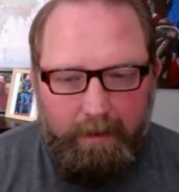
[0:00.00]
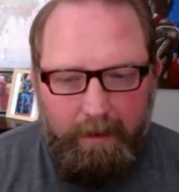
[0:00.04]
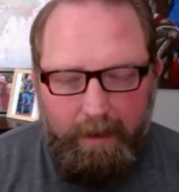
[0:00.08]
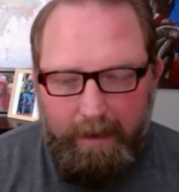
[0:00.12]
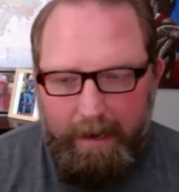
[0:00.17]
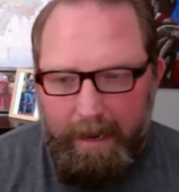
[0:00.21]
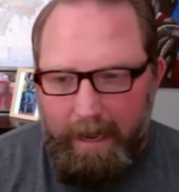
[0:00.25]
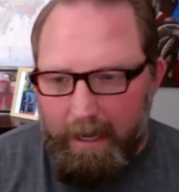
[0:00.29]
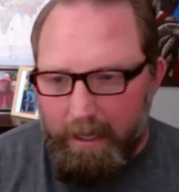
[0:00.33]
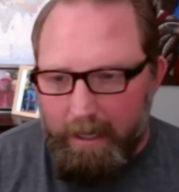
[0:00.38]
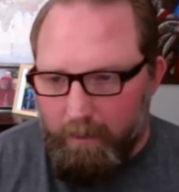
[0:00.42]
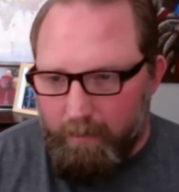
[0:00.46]

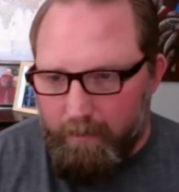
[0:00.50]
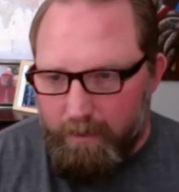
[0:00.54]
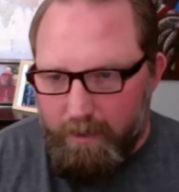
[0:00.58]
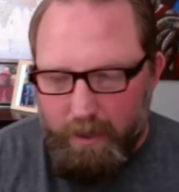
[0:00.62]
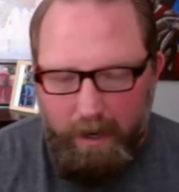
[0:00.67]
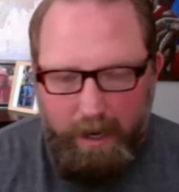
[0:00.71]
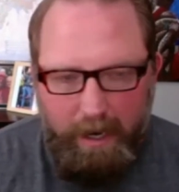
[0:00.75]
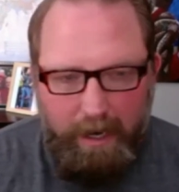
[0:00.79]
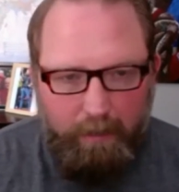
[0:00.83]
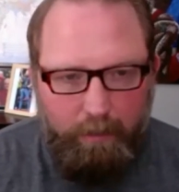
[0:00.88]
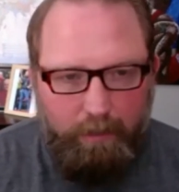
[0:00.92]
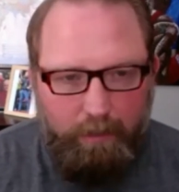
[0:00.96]
and how you've
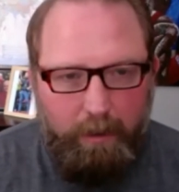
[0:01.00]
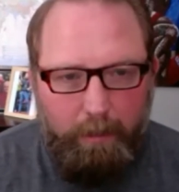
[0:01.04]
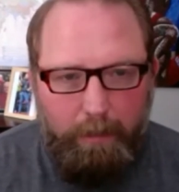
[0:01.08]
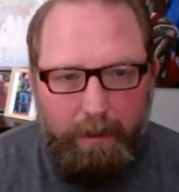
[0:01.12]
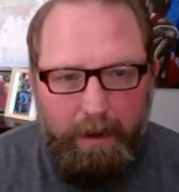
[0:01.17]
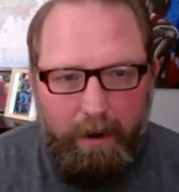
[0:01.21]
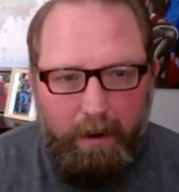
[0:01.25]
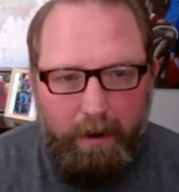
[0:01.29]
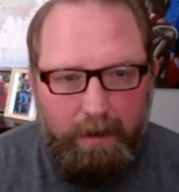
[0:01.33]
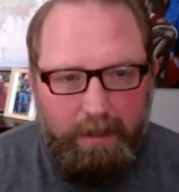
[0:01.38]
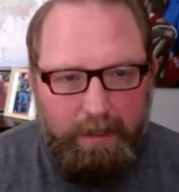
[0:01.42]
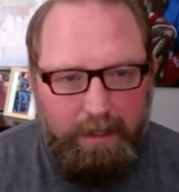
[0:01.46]
trained with the
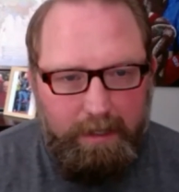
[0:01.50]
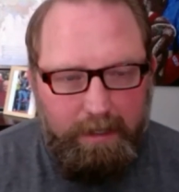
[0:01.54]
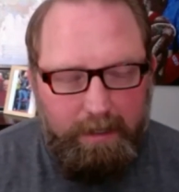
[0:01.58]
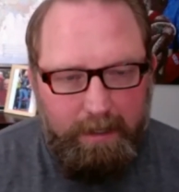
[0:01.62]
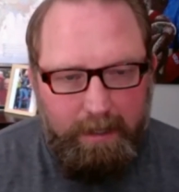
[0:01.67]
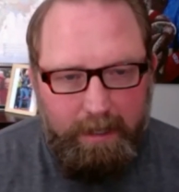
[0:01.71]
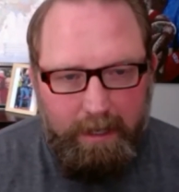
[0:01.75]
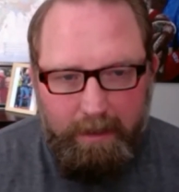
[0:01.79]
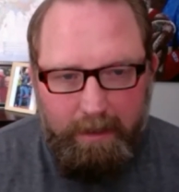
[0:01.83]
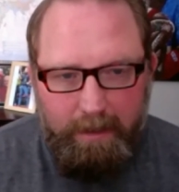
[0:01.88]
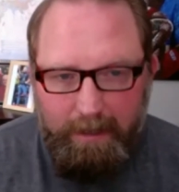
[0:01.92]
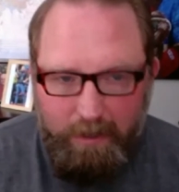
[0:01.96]

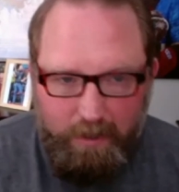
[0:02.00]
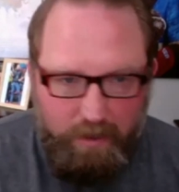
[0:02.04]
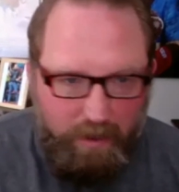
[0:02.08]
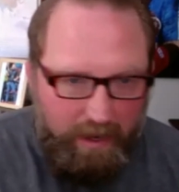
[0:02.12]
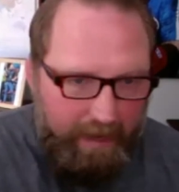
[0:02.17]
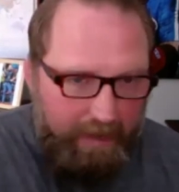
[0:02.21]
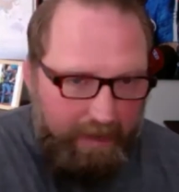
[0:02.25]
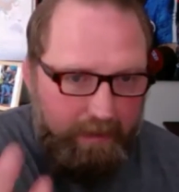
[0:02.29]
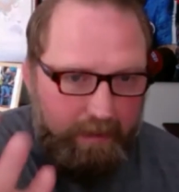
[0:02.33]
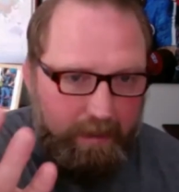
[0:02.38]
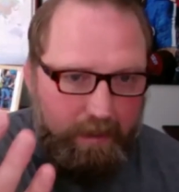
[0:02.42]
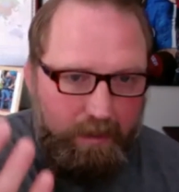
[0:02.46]
PRTC and then
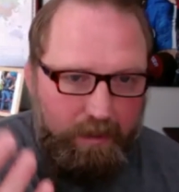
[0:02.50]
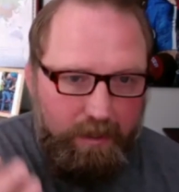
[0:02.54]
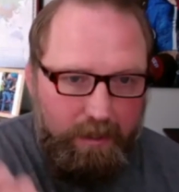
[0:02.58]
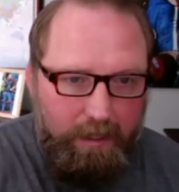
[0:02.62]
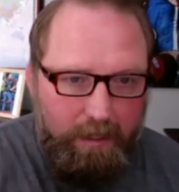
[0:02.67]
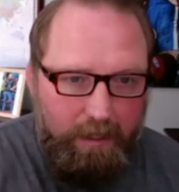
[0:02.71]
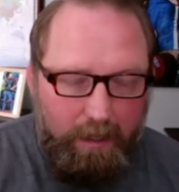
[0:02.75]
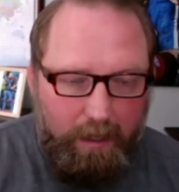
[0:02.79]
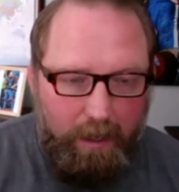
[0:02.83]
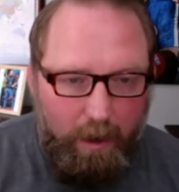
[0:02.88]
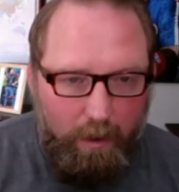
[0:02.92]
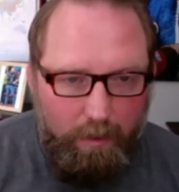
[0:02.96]
transitioned
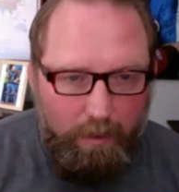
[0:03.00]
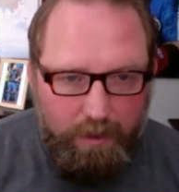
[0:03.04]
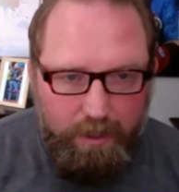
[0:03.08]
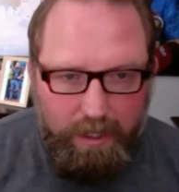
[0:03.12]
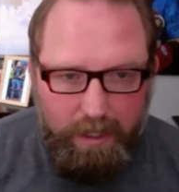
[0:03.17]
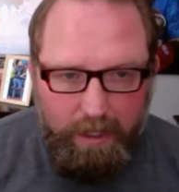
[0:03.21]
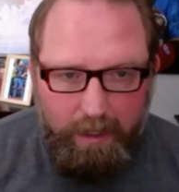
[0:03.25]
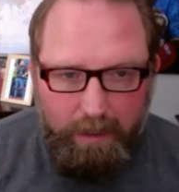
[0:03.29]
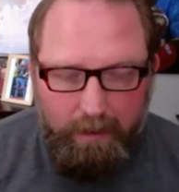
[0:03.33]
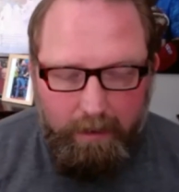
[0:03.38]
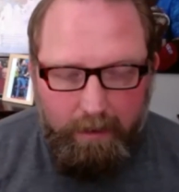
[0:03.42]
into coaching